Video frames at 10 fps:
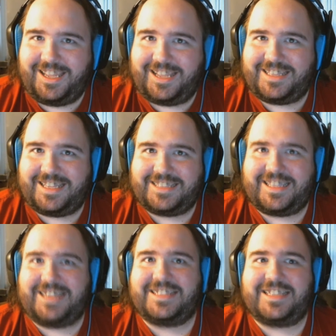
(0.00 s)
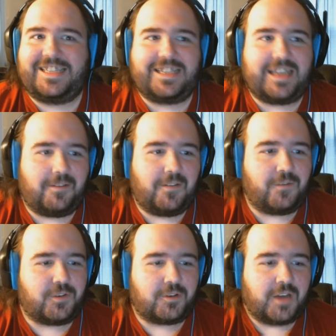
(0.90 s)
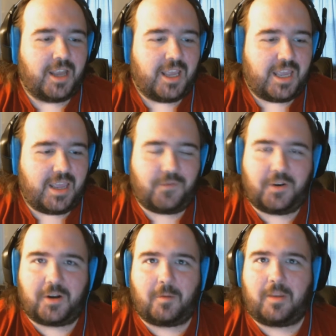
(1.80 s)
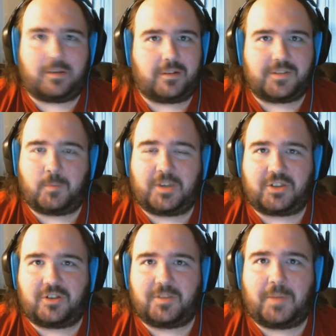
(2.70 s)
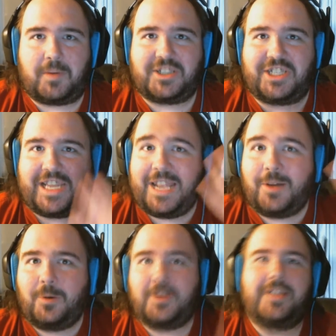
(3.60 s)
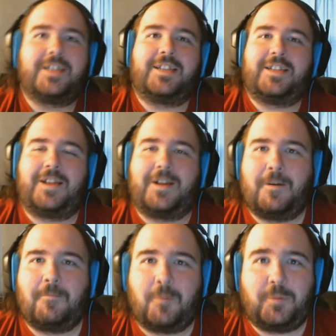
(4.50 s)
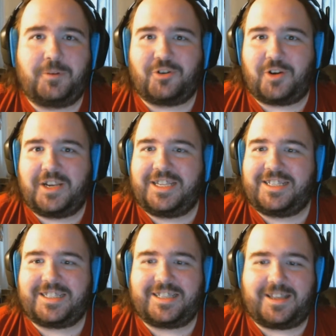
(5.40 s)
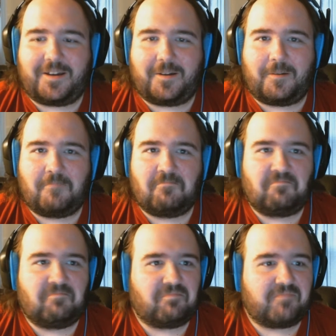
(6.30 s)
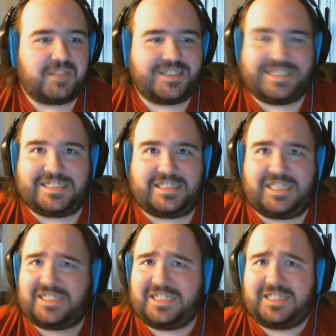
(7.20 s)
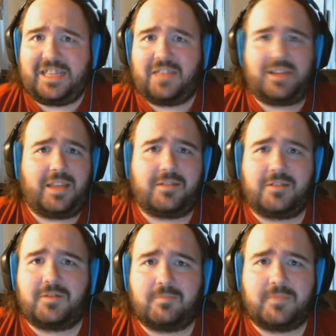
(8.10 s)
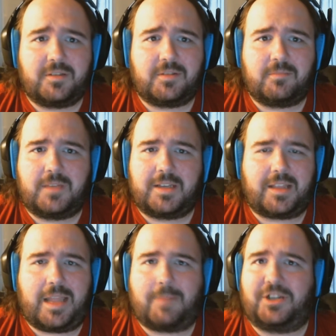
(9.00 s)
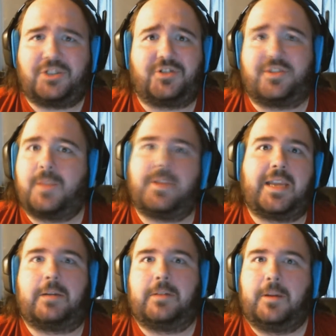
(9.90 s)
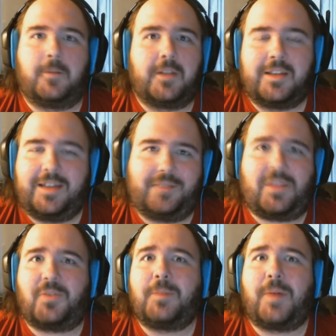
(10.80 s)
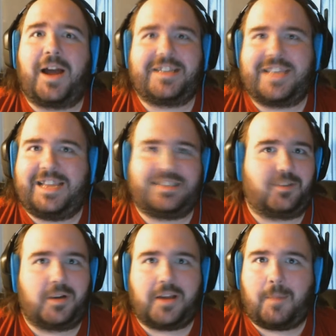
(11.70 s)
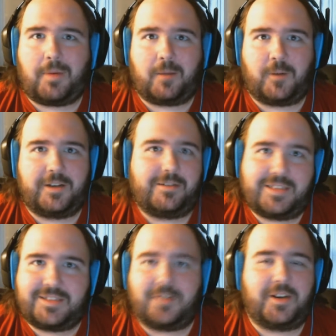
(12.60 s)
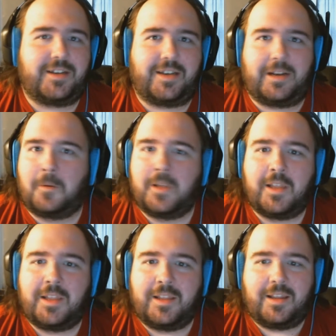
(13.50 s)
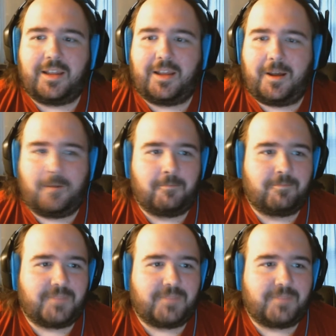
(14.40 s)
that that is it. Uh, if you're if you're one of the girls from Watch Girls Play watching, hello. Um, hope you enjoyed it. Um, let, us let's, let's get together, do some do some uh, collaborations or something. I don't know. I've got three podcasts. You want to hop on one? Let's do it. You know, um,